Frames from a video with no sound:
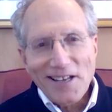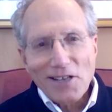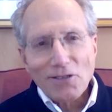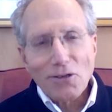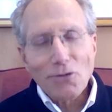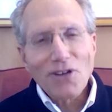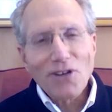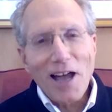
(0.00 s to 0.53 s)

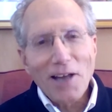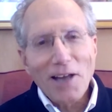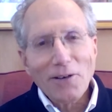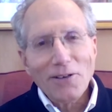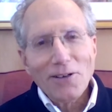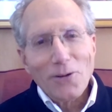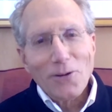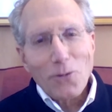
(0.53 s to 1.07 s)
So
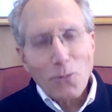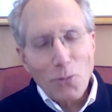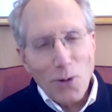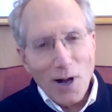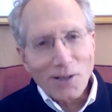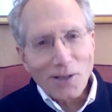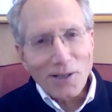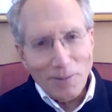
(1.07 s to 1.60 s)
John,
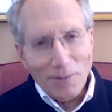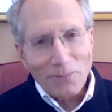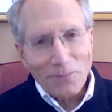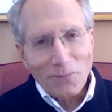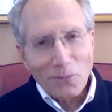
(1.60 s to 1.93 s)
welcome.